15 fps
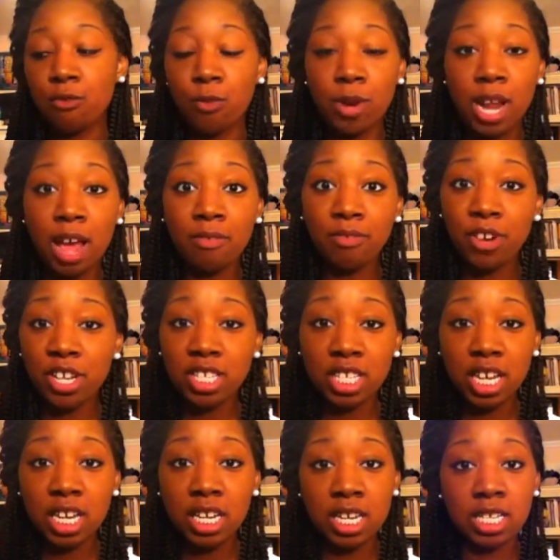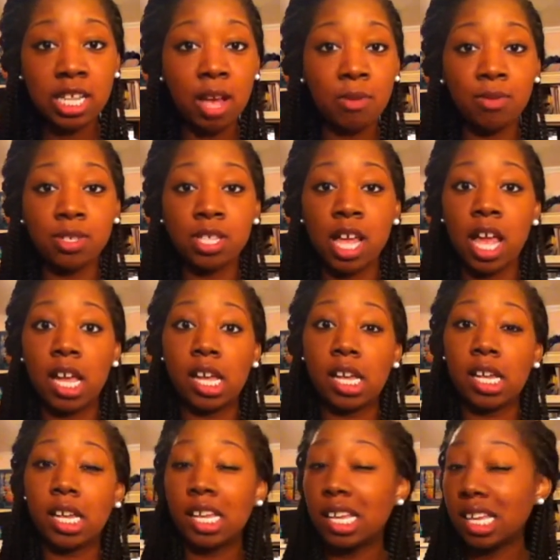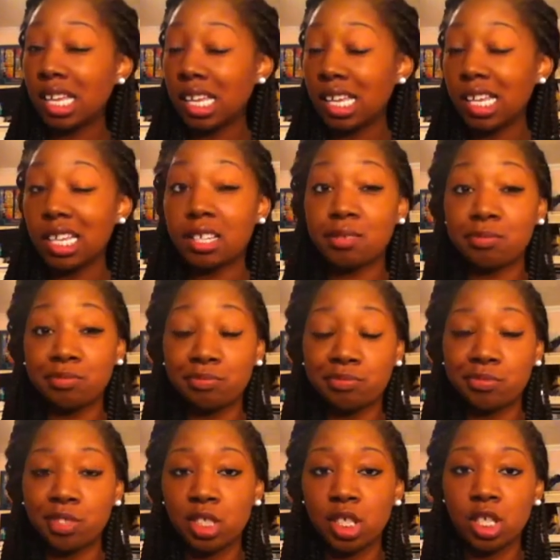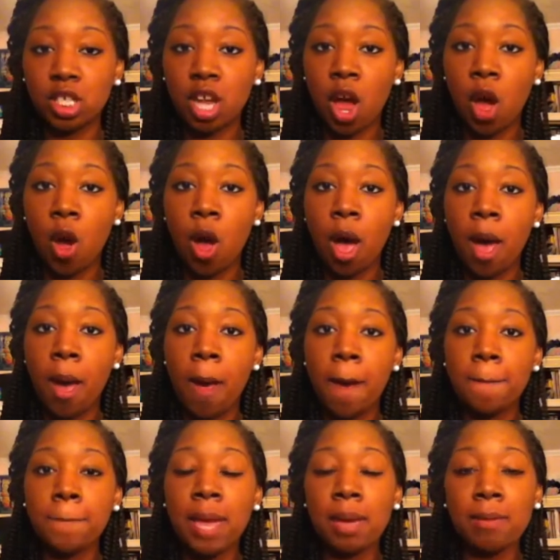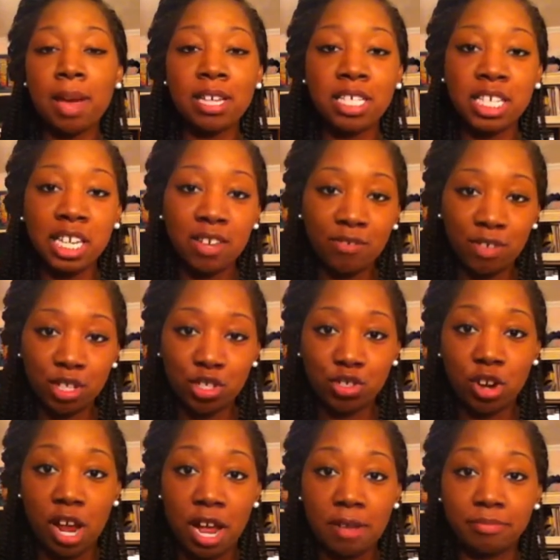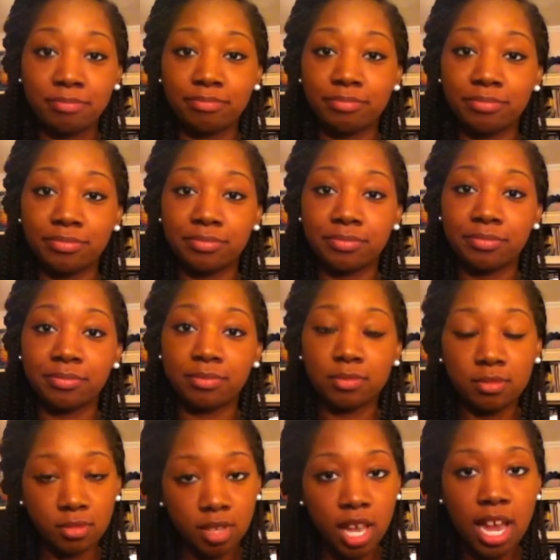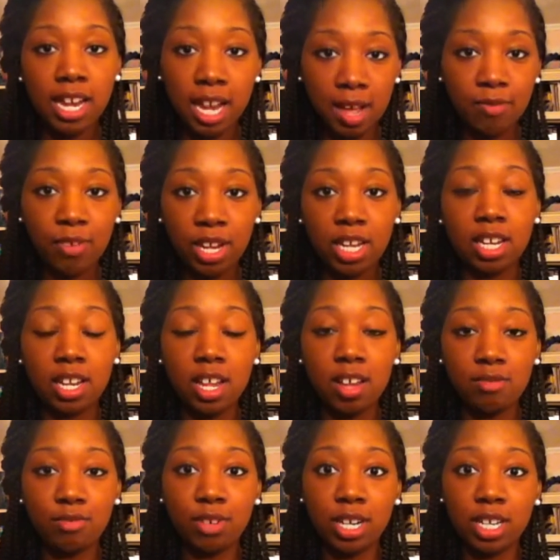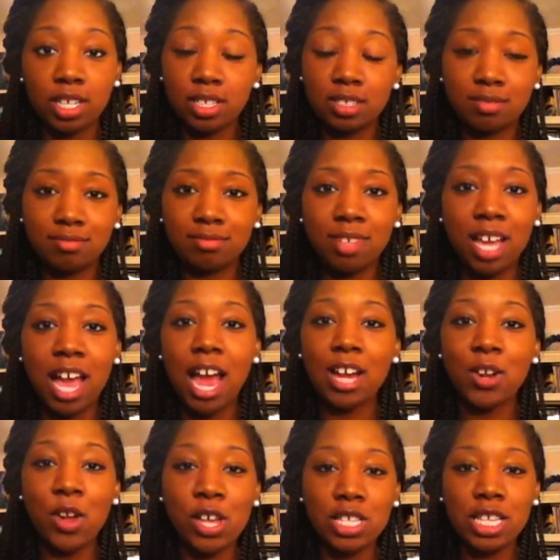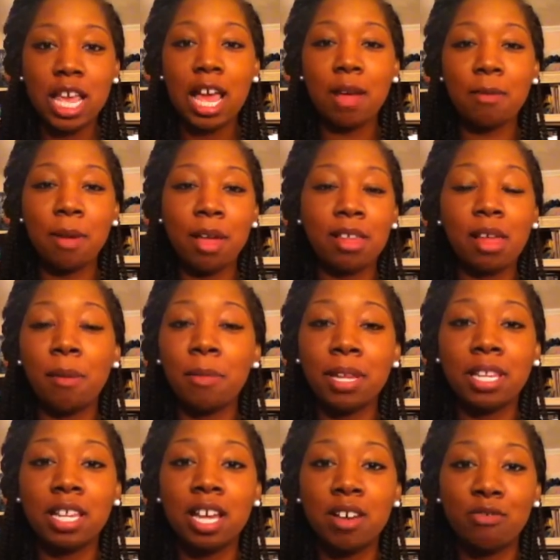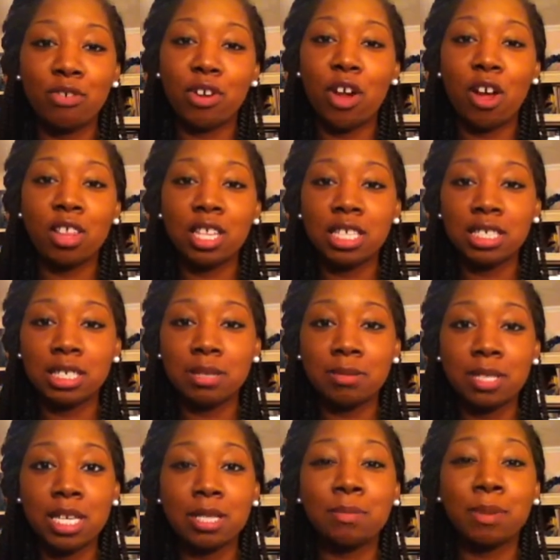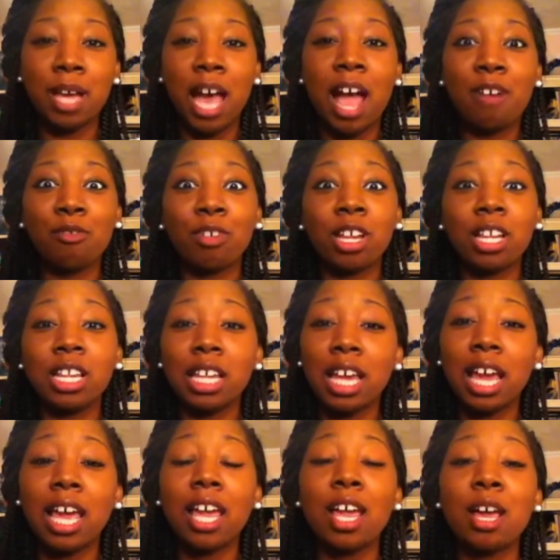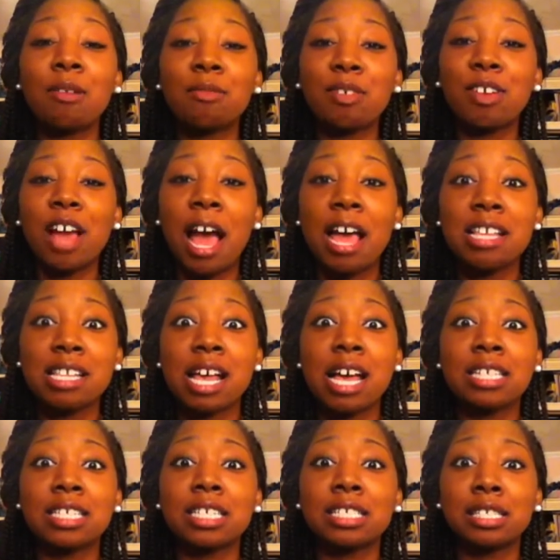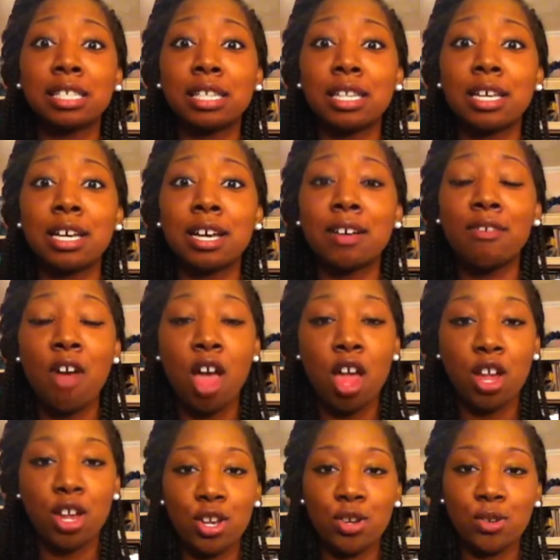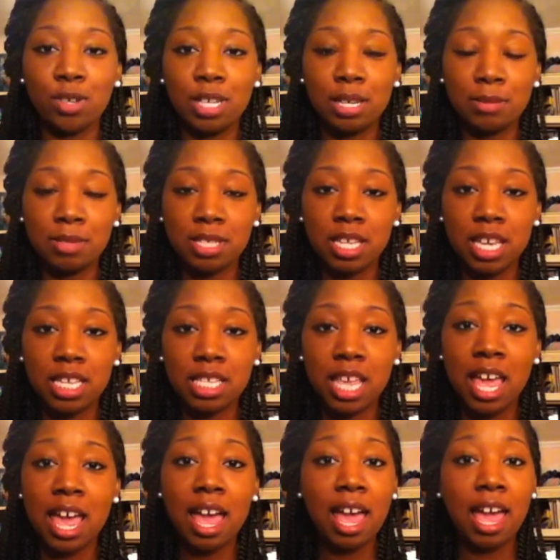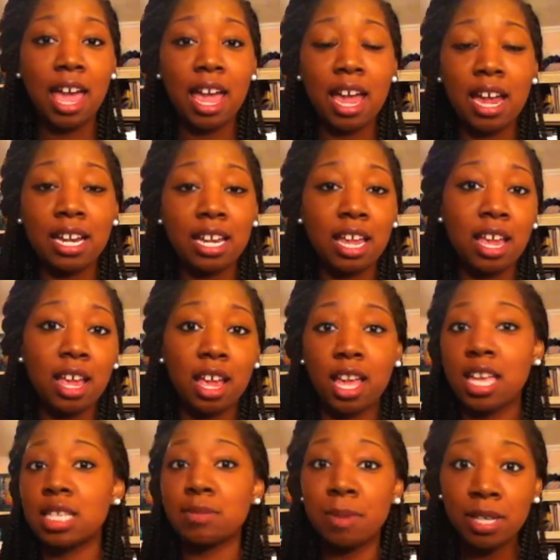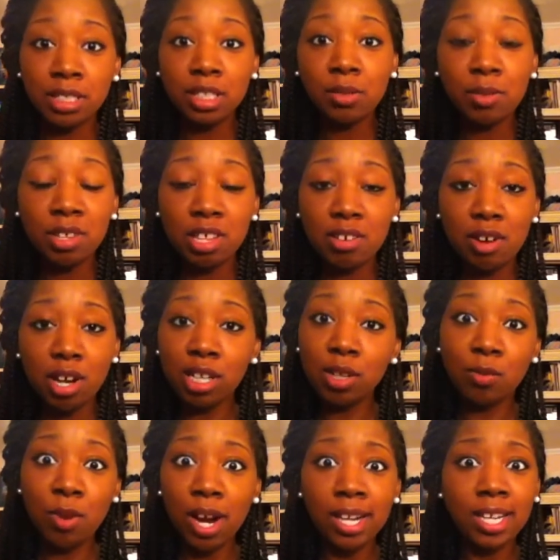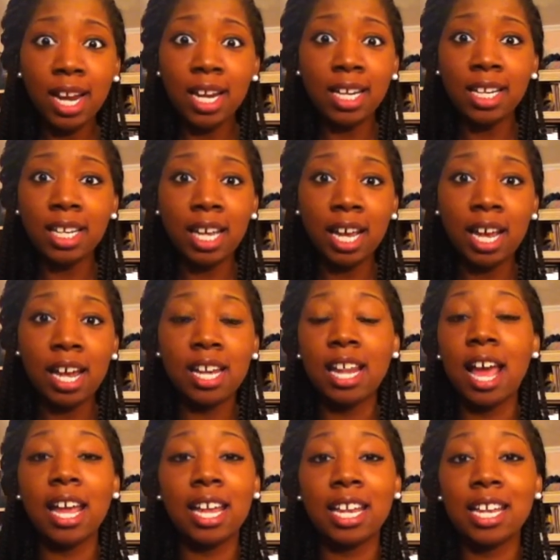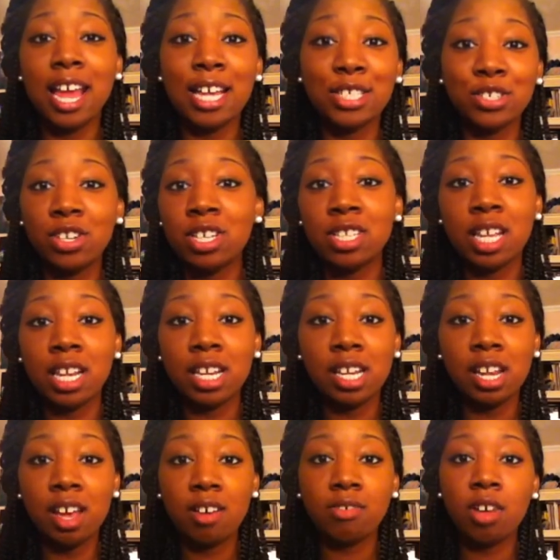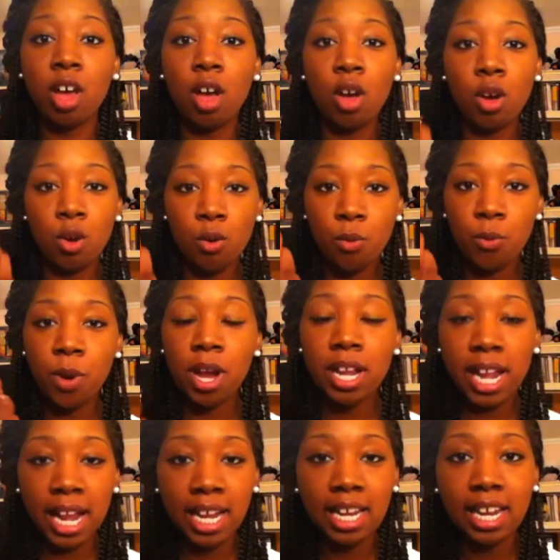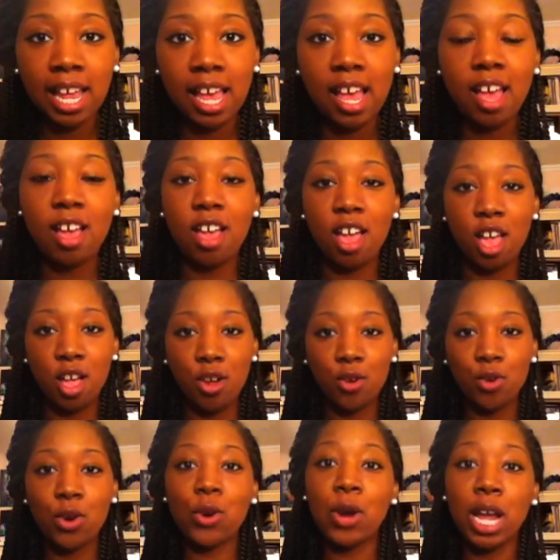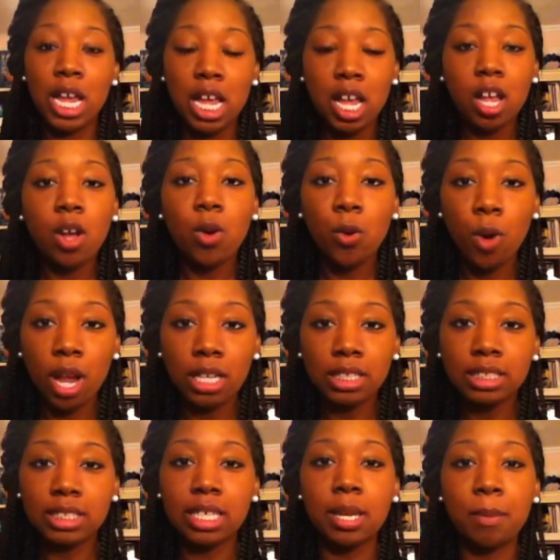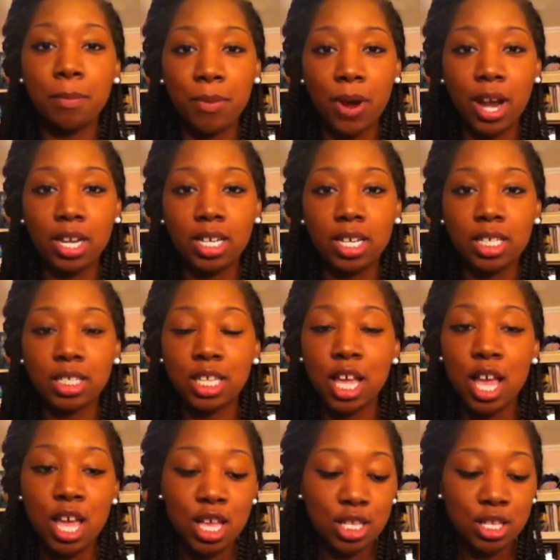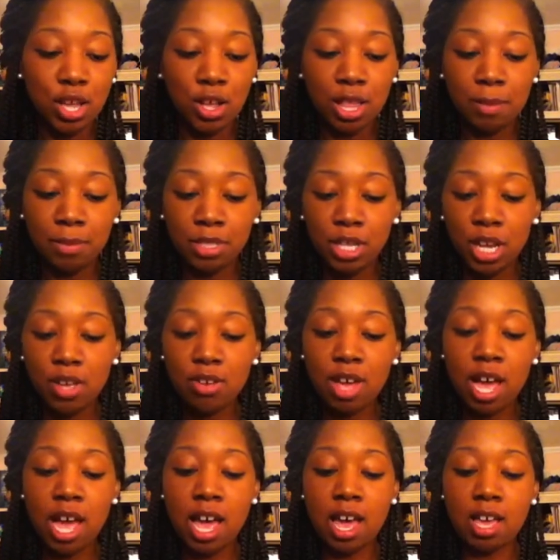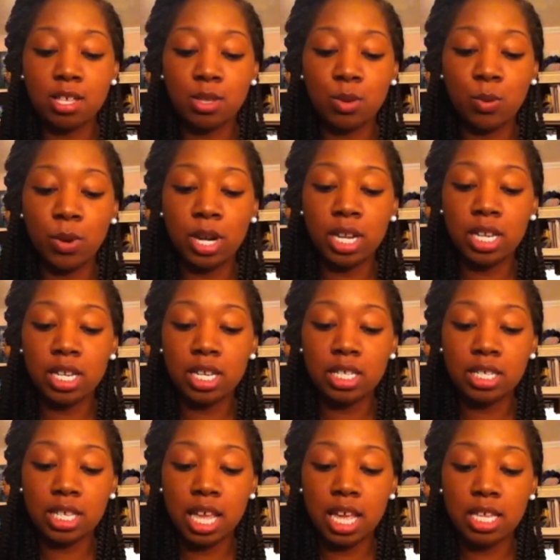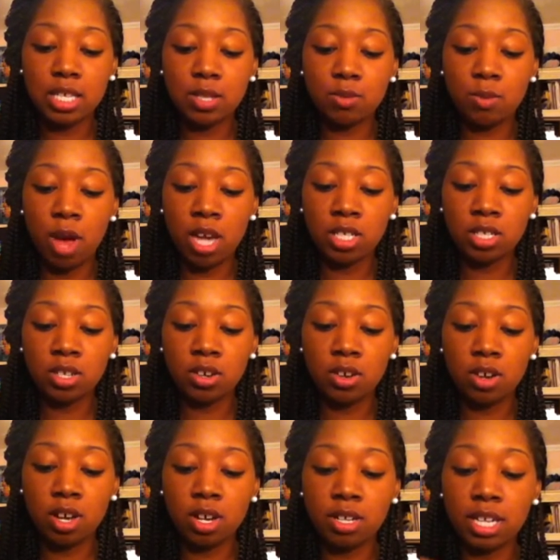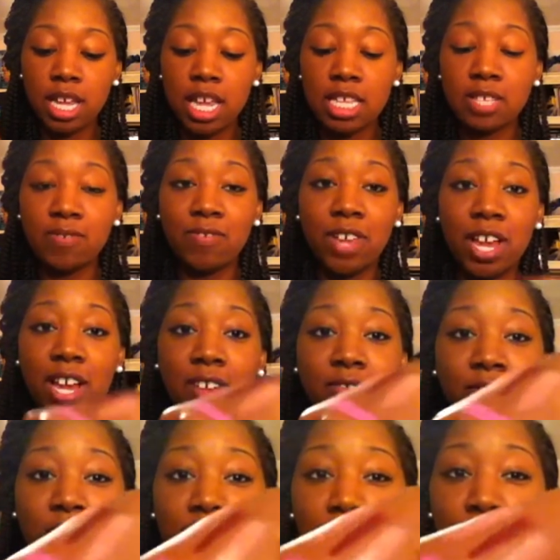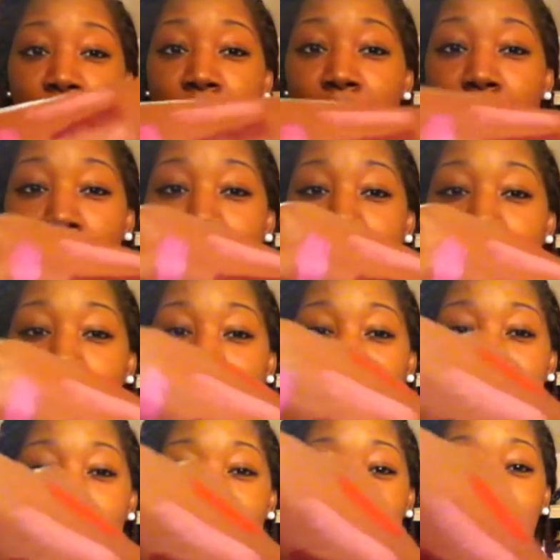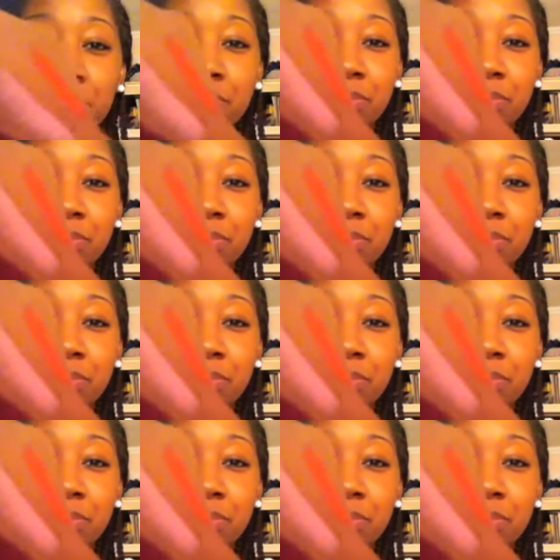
When I first seen this, I was like, you know, maybe I should give it a try. And I fell in love with it. I know I say I'm in love with all these lipsticks, but I really am, you guys. I just love new lipsticks. And especially when they're only $1.99. I cannot stress that enough. $1.99. Great quality products. So let me show you guys what it looks like swatched on. It's very vibrant and pigmented.